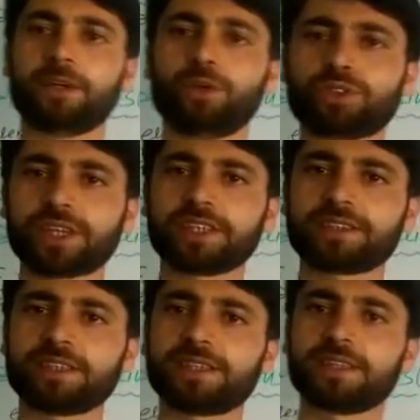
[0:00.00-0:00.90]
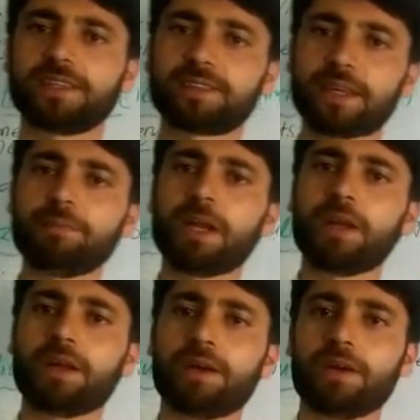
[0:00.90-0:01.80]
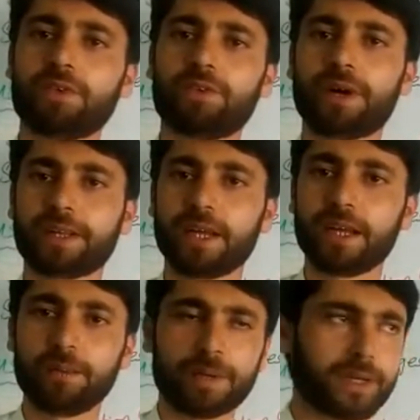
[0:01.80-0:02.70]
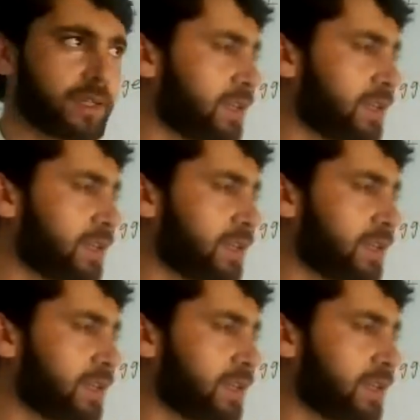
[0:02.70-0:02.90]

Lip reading: Who suggested the symbol for the element?